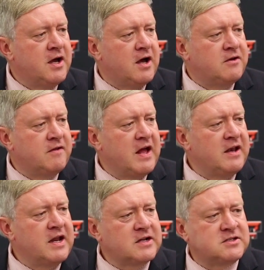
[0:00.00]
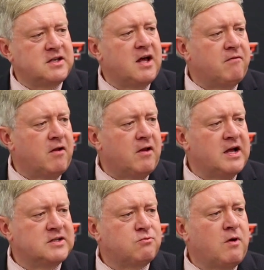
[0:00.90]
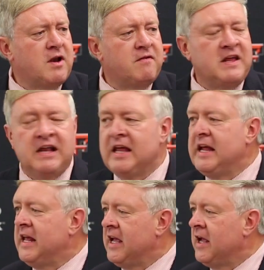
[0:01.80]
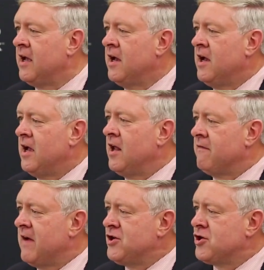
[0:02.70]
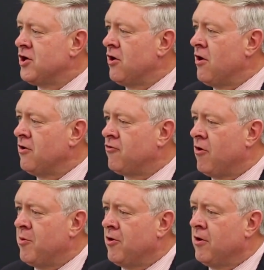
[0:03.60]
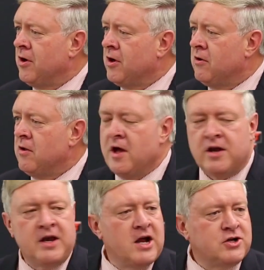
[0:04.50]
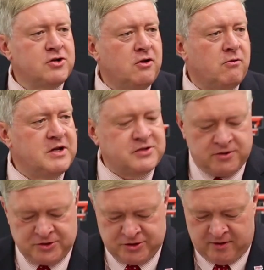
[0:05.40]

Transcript: uh, to that next level as one of the leading innovation and entrepreneurial national research